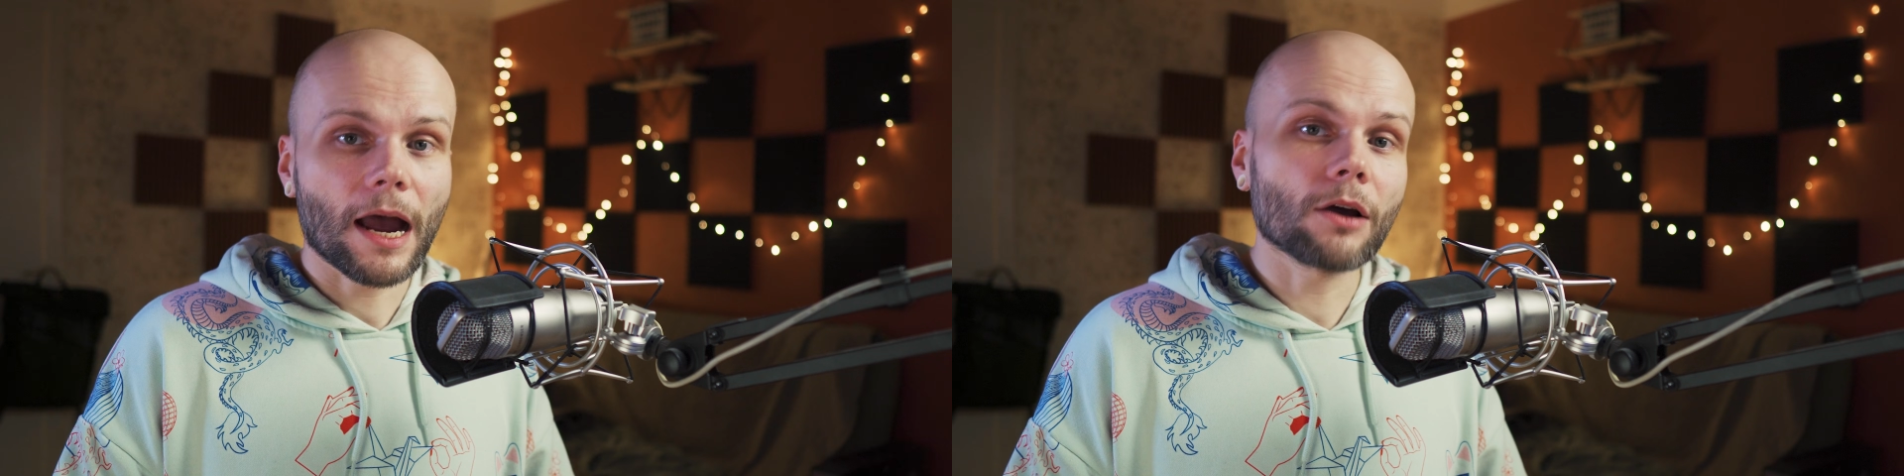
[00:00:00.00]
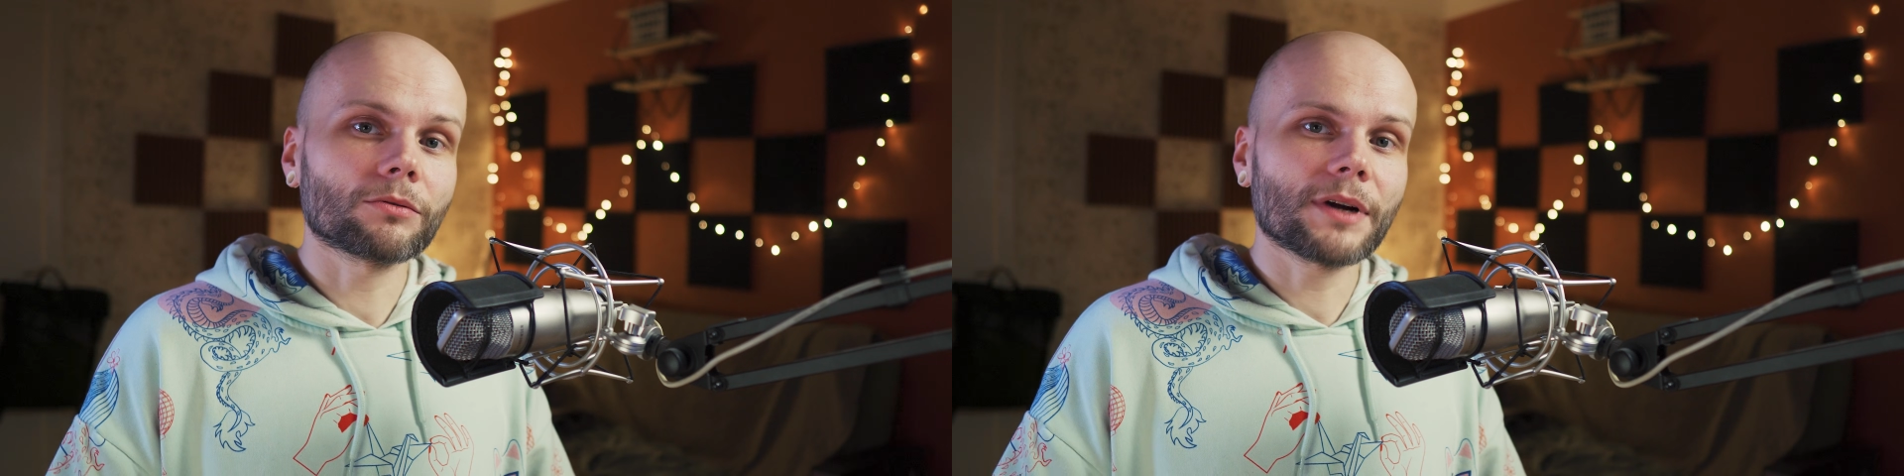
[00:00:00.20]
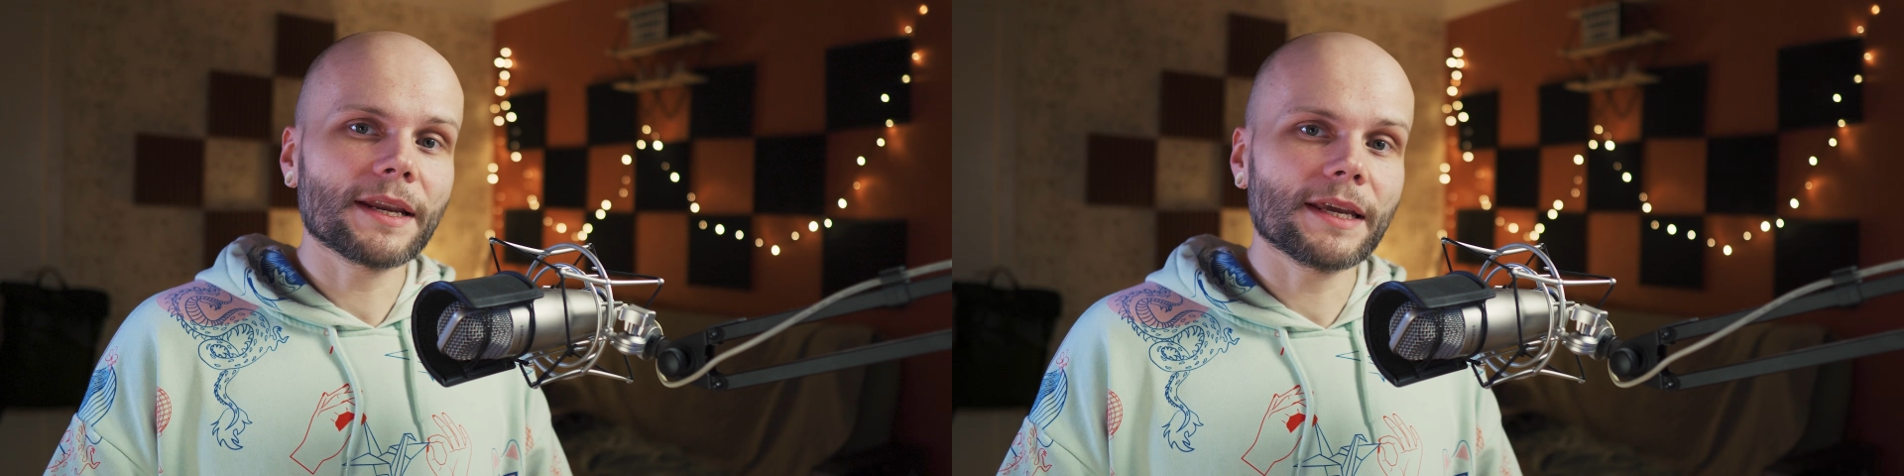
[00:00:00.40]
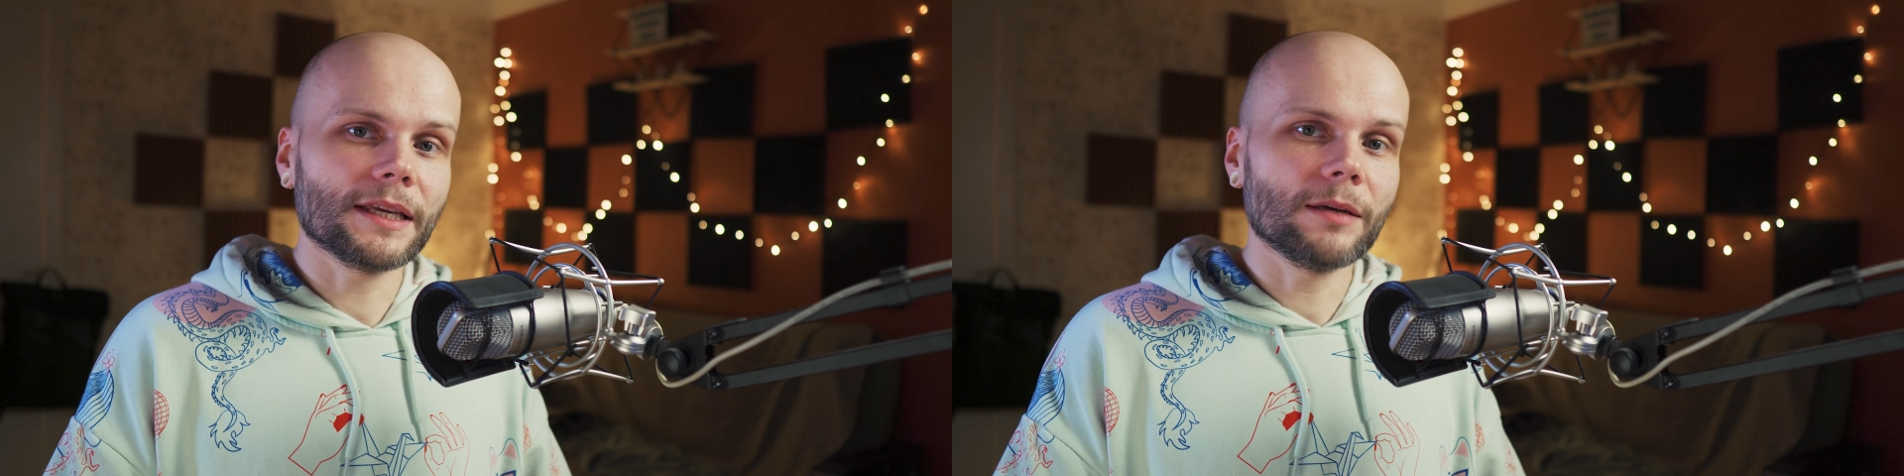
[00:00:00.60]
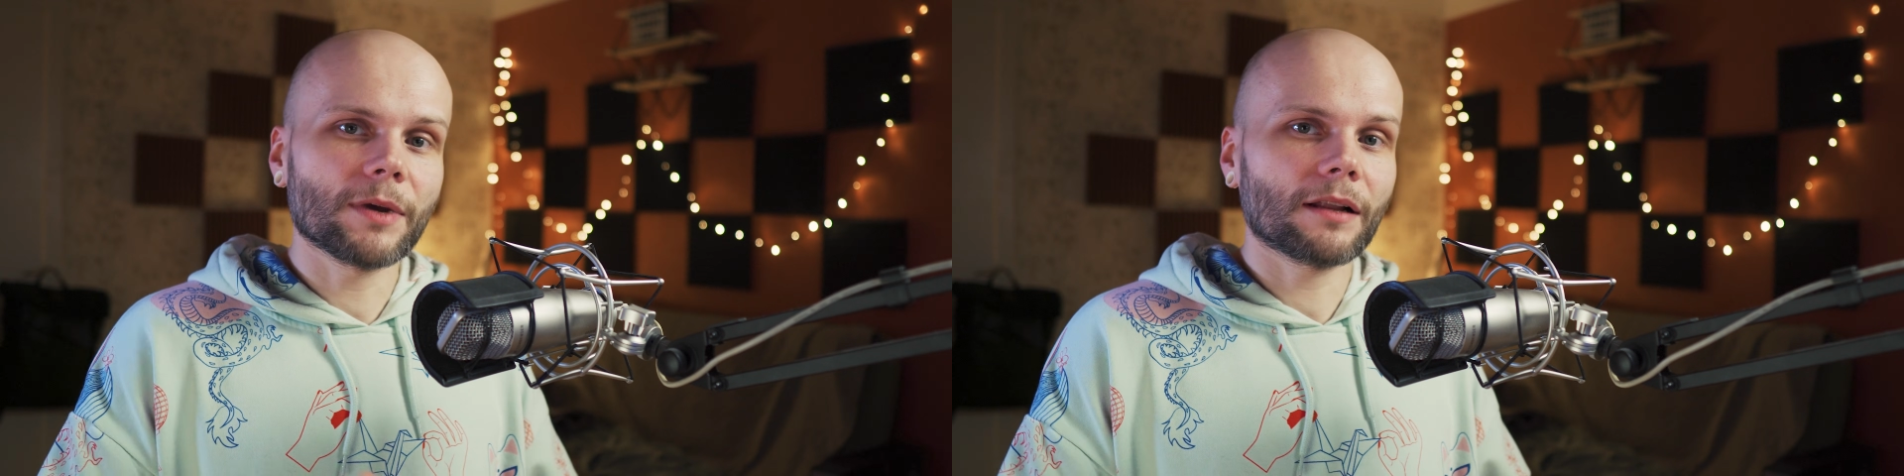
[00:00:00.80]
I already
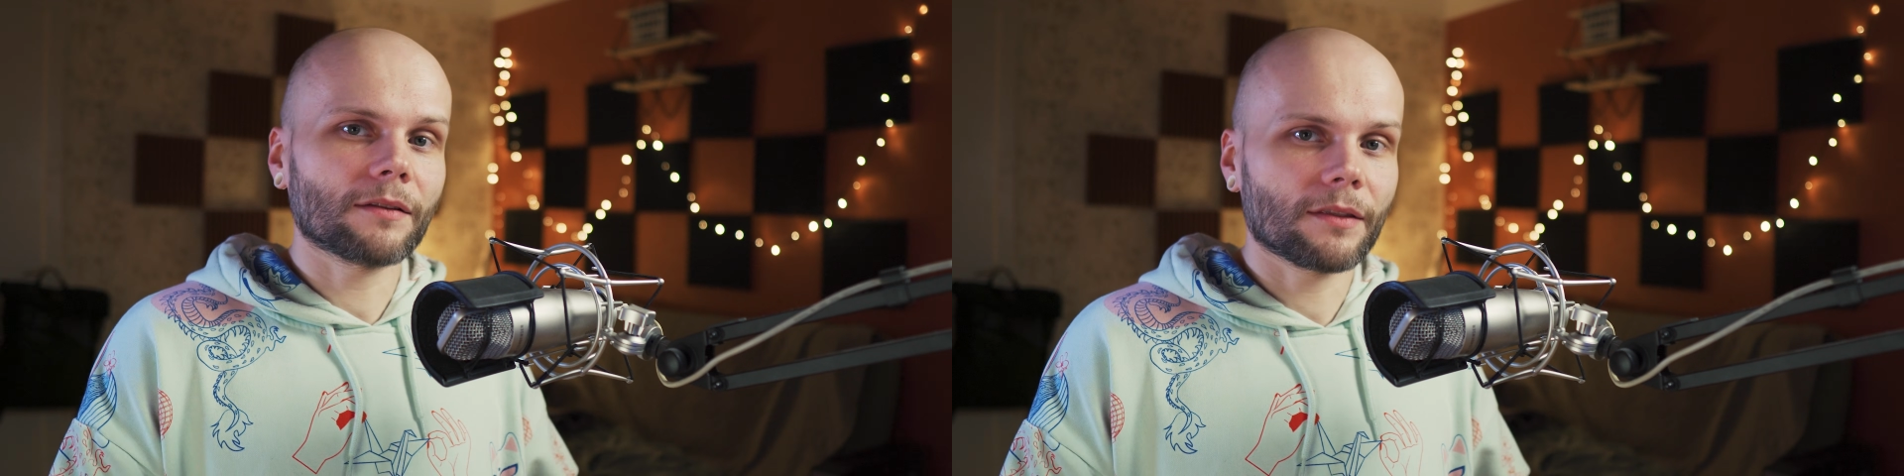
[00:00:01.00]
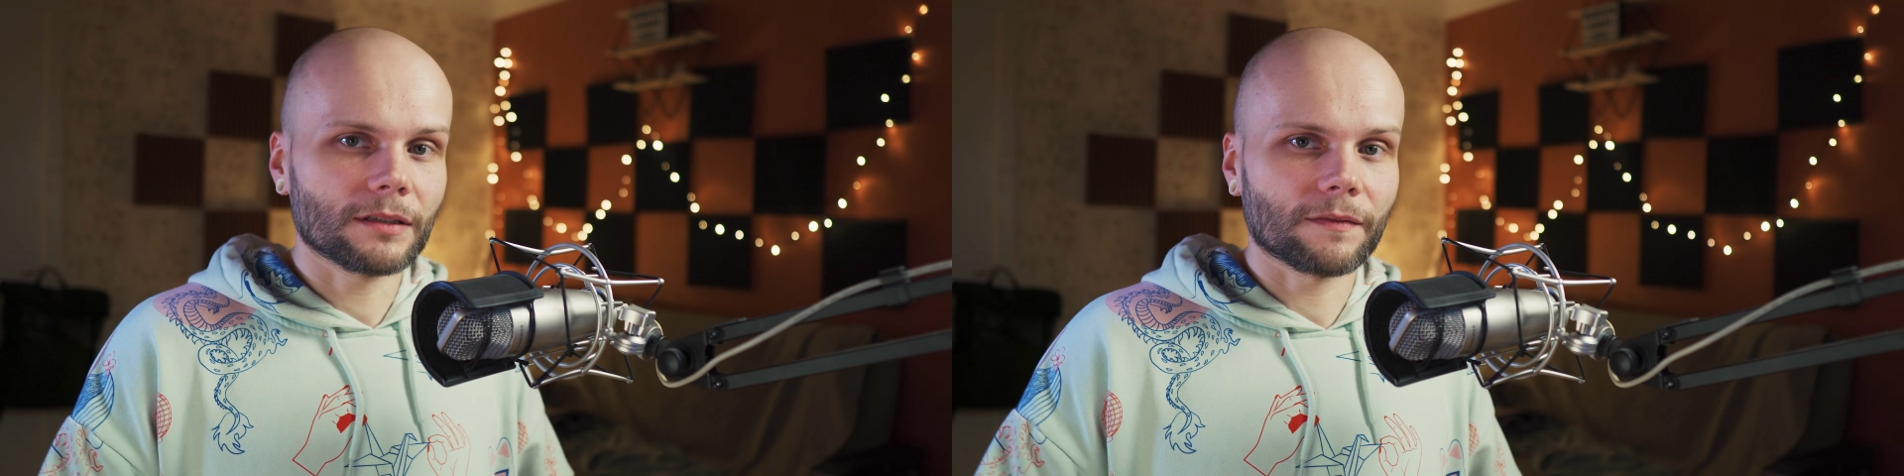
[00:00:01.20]
emailed the